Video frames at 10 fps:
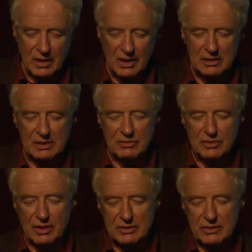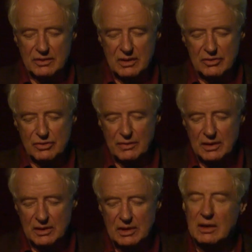and lived on to the age of
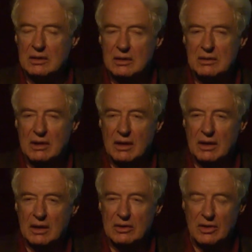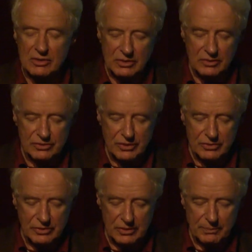88, dying in
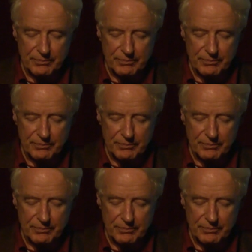1960.